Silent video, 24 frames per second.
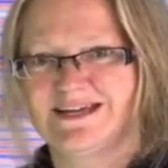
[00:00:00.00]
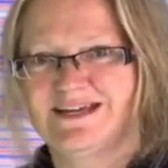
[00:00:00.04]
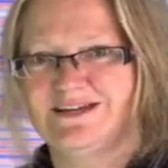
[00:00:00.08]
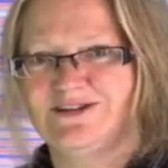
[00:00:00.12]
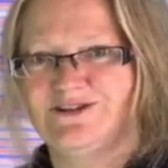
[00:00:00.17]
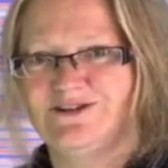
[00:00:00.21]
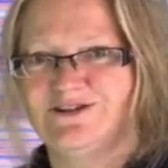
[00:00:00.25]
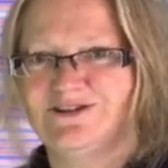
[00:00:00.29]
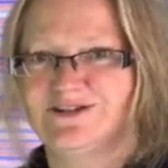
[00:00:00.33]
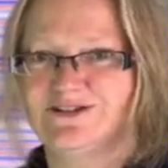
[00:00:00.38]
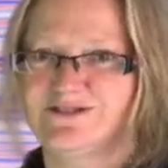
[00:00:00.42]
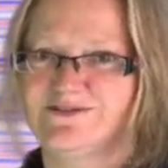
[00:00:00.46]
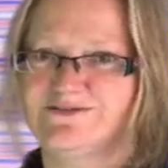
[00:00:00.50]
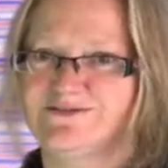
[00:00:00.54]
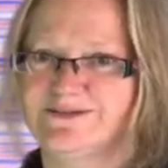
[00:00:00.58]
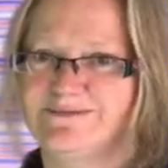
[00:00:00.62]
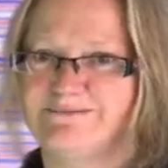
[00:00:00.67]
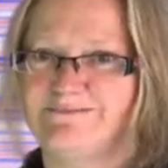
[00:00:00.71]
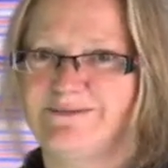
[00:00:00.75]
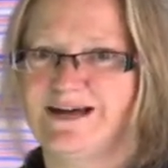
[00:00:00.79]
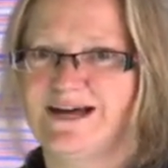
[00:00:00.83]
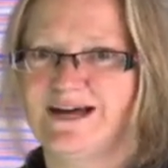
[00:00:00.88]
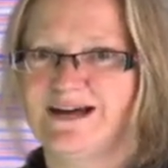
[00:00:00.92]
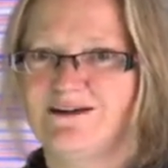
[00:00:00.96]
You could do it in
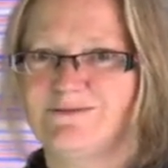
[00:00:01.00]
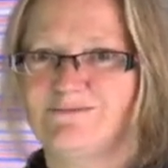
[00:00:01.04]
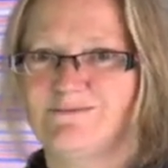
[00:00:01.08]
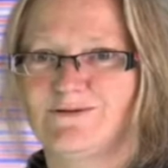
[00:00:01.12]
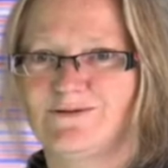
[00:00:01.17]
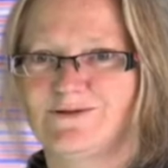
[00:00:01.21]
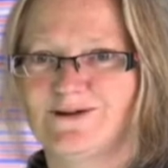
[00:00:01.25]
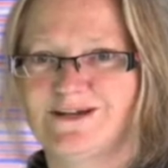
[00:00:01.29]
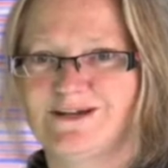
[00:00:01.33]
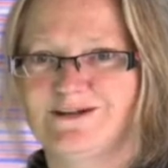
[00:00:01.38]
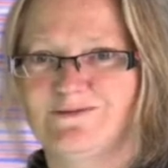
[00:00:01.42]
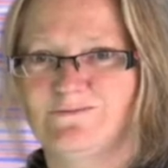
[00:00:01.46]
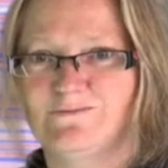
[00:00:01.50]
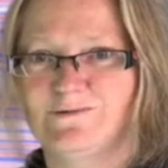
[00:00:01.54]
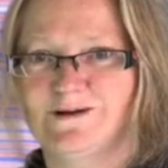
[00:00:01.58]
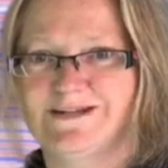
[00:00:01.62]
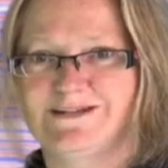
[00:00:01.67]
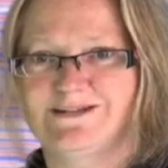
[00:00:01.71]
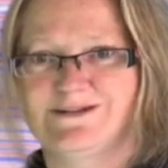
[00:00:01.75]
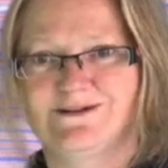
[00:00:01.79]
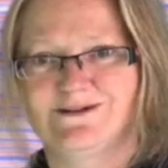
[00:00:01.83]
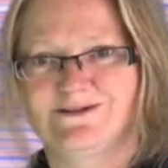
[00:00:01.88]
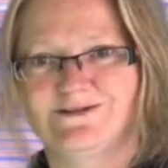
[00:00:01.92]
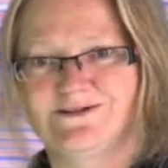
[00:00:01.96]
PowerPoint,
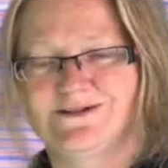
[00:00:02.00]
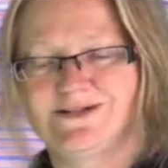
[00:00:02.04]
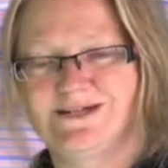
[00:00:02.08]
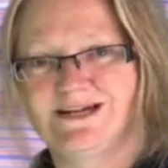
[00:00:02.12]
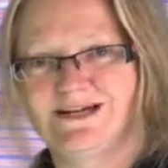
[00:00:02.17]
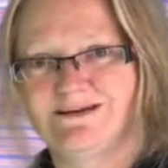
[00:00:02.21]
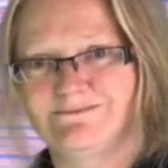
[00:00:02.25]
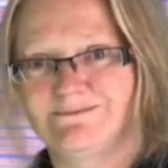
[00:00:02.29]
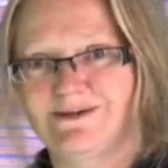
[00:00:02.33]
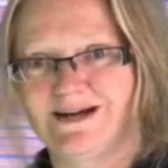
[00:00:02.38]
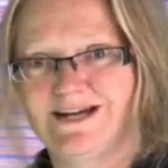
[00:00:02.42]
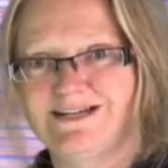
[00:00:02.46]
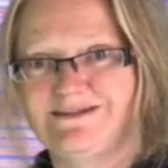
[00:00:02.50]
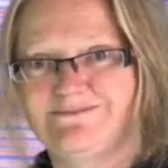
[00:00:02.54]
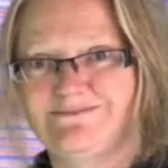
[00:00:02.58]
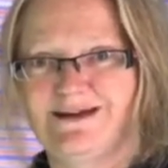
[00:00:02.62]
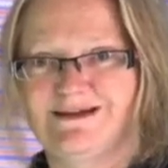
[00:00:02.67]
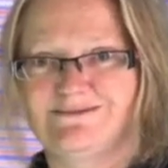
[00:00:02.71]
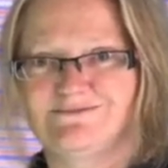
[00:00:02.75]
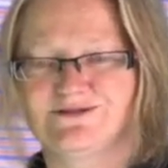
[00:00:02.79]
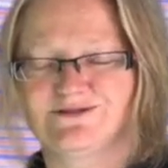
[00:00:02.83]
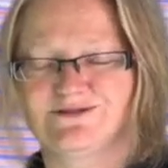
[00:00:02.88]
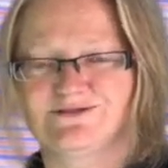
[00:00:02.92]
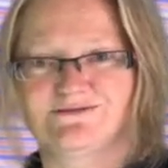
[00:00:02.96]
OneNote, a mind
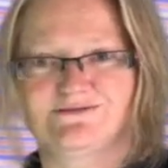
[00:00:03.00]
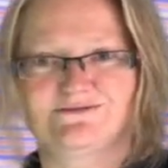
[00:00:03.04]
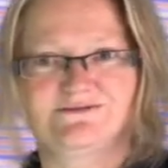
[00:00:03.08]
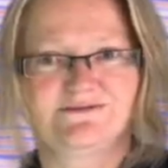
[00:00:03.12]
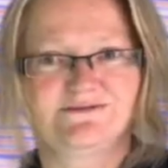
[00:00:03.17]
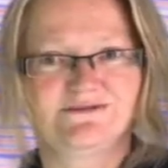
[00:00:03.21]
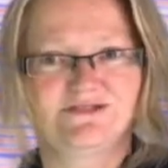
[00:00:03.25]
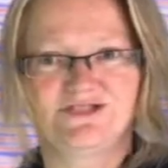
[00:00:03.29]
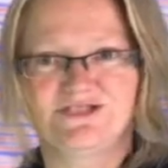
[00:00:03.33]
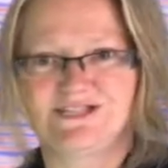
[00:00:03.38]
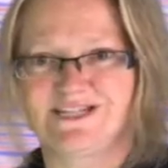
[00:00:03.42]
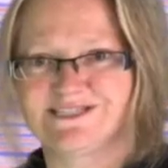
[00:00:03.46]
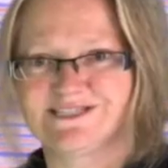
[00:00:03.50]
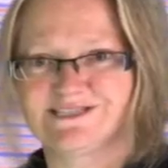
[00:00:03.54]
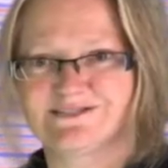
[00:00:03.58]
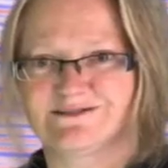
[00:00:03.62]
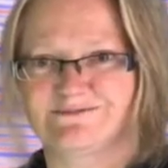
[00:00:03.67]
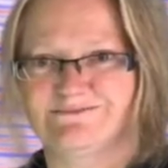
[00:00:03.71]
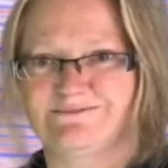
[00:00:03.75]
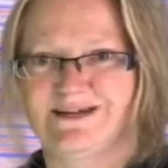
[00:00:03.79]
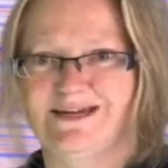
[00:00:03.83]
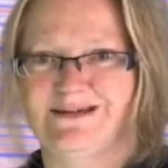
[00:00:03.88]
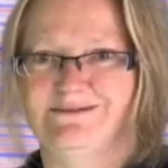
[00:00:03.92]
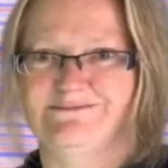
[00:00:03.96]
map tool, just
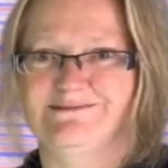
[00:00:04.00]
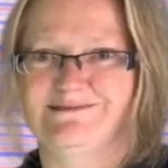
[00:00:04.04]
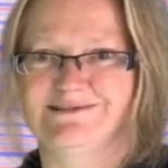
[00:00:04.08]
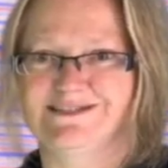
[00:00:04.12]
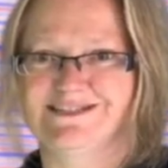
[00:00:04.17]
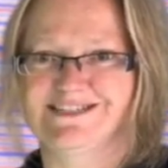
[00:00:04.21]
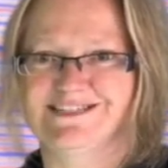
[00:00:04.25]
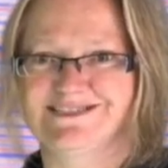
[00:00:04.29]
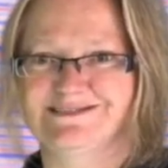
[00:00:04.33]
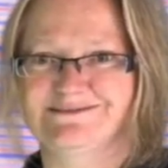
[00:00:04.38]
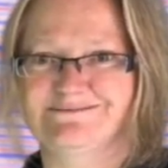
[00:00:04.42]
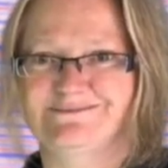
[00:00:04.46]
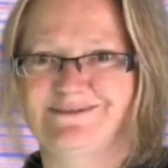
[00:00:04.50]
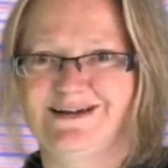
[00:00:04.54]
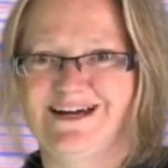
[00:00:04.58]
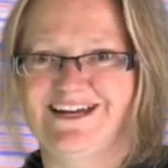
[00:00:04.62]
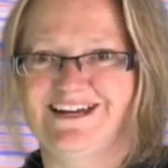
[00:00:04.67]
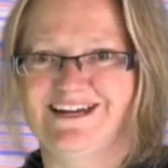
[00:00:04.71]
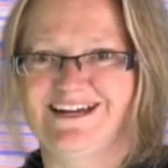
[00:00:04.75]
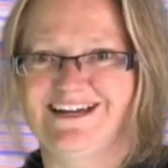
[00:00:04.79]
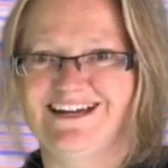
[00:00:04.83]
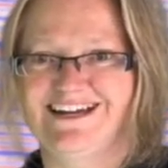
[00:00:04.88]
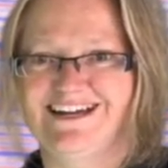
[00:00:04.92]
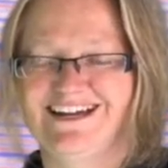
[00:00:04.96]
on paper, it doesn't
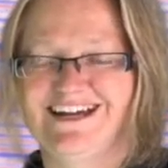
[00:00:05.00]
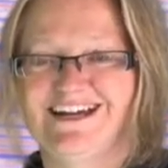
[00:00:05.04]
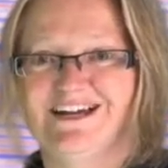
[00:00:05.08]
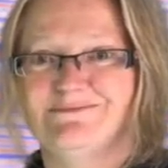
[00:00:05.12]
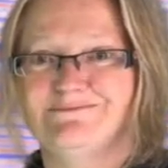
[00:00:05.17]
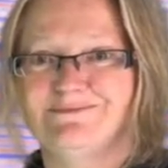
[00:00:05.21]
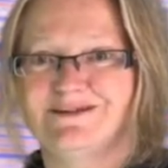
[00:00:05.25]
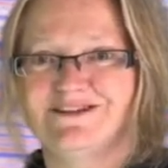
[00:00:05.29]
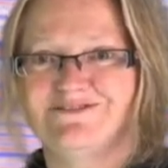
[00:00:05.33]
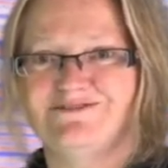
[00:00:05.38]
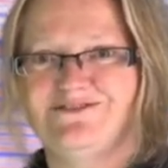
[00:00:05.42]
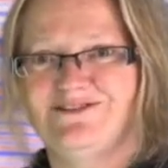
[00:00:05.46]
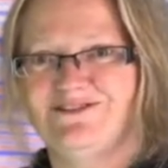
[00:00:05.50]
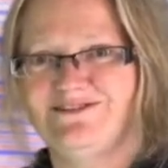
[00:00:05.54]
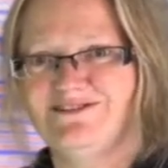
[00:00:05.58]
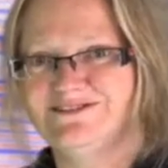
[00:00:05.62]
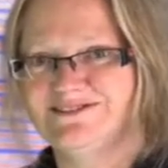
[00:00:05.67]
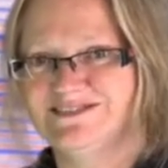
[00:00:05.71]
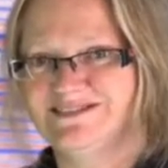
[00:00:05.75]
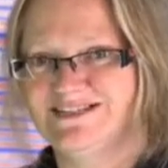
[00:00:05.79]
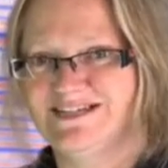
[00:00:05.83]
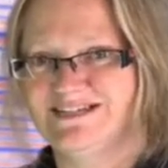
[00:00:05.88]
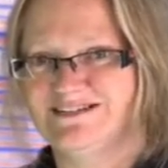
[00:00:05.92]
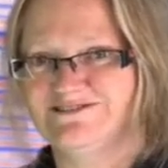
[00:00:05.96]
matter. But if you
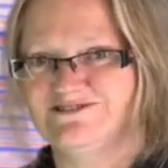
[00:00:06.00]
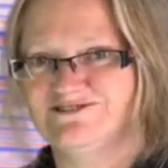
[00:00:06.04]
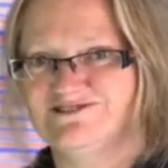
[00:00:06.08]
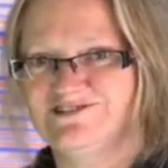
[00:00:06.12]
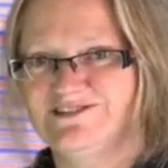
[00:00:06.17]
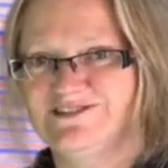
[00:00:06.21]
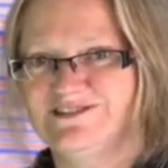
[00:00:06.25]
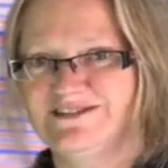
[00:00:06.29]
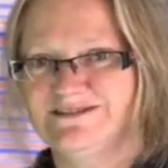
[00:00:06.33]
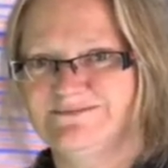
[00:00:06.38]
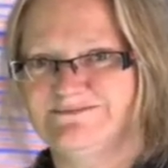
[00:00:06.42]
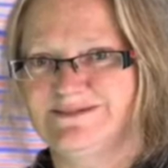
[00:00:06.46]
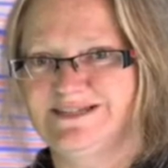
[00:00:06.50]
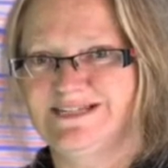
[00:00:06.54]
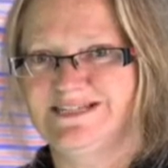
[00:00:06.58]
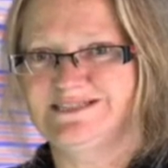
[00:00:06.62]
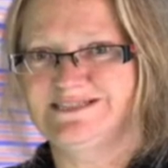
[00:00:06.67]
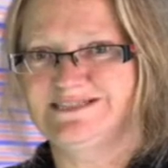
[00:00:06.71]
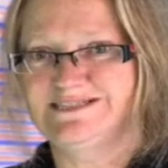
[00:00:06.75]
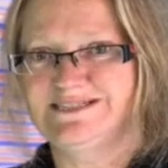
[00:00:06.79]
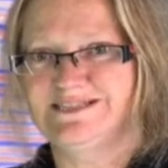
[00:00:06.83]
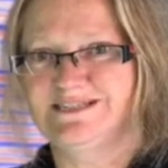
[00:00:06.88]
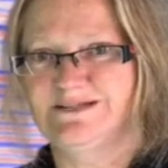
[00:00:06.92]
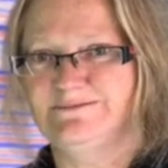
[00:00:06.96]
use an electronic
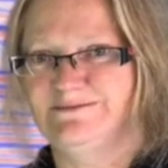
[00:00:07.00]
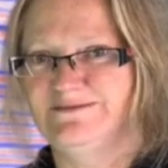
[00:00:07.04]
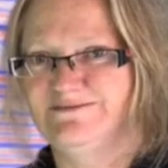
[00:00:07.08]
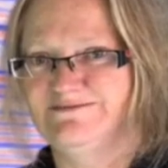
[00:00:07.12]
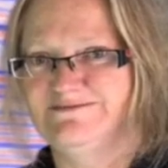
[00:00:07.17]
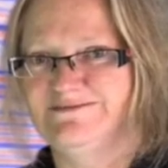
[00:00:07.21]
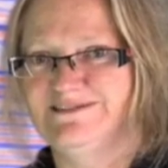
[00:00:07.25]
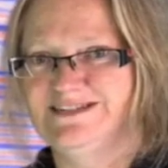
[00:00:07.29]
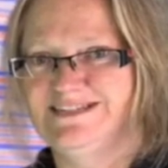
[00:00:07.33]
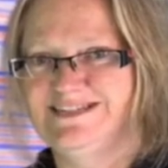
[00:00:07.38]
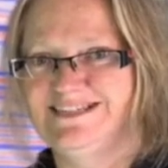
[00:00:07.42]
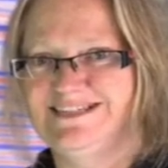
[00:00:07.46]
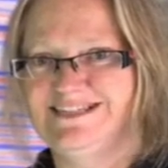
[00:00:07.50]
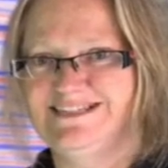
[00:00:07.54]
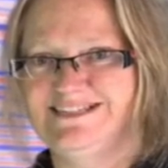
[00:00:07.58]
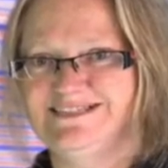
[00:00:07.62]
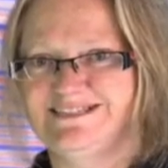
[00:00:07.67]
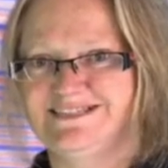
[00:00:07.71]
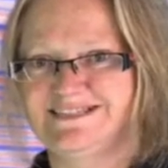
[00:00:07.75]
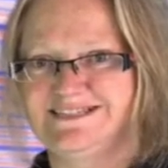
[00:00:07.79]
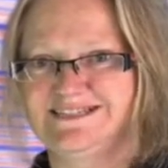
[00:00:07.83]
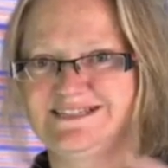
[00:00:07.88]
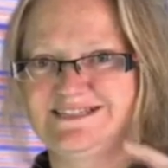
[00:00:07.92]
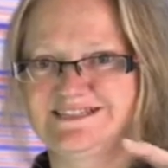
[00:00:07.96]
means, it'd be really
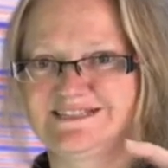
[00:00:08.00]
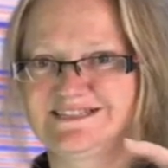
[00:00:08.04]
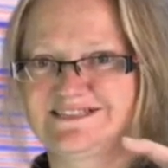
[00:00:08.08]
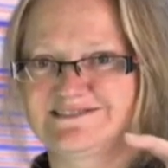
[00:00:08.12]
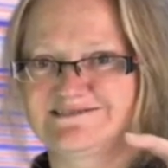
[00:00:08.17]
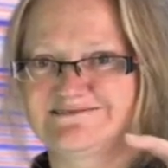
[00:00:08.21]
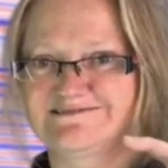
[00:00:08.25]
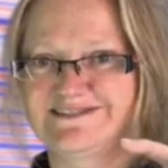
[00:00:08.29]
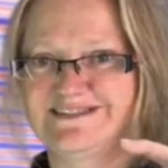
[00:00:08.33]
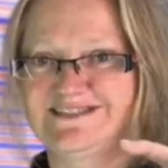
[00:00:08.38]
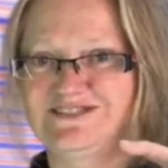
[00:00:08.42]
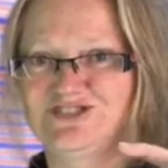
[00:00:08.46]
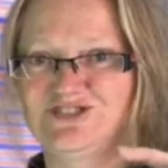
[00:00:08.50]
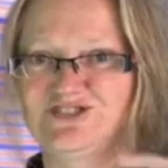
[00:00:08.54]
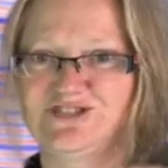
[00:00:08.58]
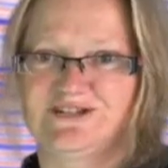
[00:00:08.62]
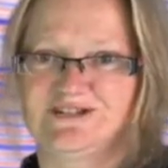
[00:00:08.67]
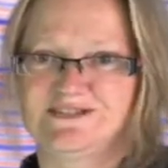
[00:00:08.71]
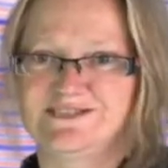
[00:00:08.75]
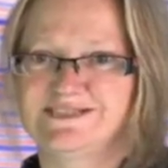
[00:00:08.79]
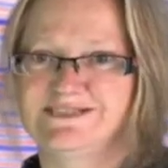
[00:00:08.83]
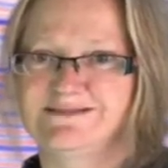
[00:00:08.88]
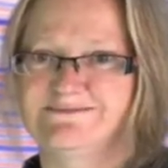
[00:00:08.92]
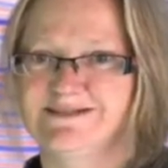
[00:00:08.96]
easy to just
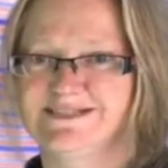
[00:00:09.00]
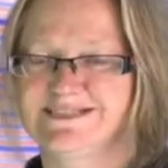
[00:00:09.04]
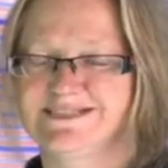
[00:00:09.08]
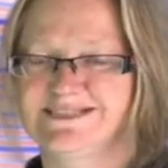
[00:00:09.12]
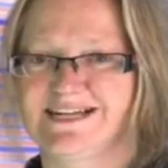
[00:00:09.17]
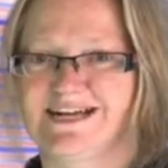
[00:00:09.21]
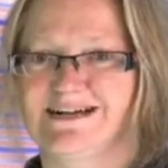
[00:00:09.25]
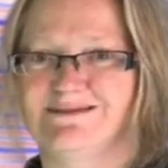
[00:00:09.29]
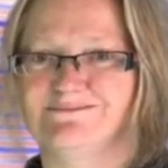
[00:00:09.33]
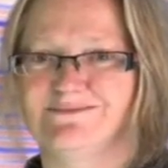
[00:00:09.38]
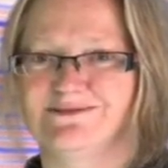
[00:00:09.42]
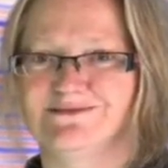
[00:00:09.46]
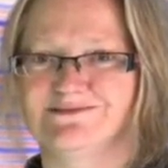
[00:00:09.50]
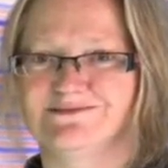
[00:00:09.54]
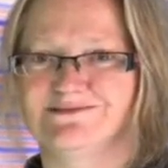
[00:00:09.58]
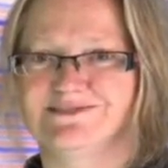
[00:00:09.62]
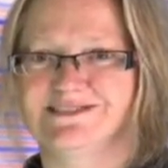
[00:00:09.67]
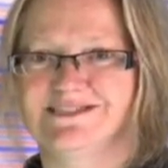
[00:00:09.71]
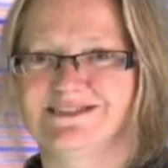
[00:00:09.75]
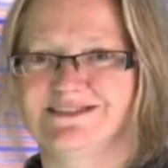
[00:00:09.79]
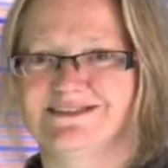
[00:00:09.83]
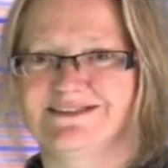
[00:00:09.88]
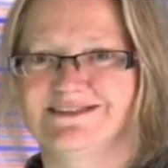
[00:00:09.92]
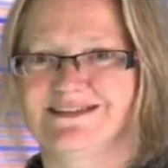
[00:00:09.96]
screenshot some examples
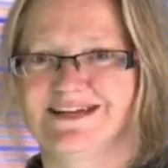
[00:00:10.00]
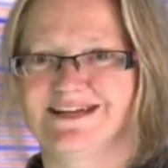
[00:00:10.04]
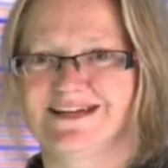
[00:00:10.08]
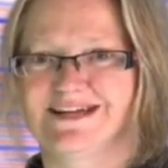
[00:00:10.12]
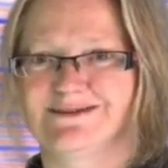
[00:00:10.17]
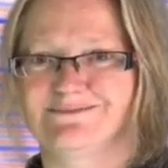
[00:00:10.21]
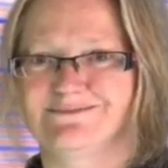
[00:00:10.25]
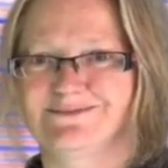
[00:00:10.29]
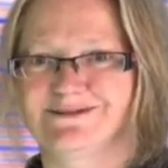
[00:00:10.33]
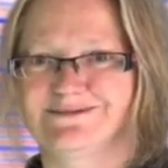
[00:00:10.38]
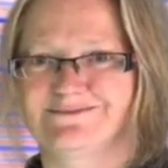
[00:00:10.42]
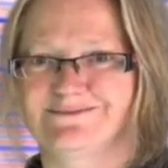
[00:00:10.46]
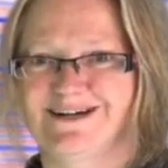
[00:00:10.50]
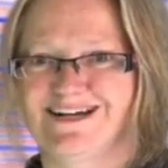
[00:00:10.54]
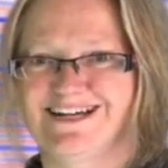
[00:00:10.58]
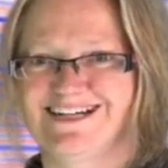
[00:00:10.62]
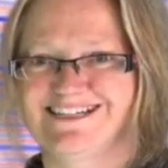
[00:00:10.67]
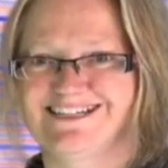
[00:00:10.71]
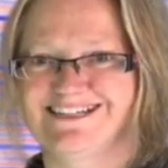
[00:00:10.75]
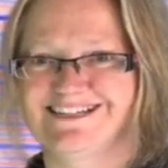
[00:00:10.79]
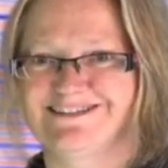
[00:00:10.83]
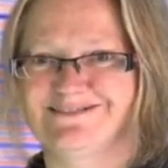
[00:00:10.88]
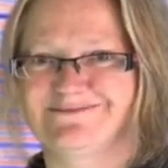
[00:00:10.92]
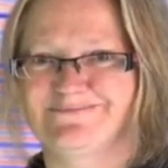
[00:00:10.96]
that come to mind.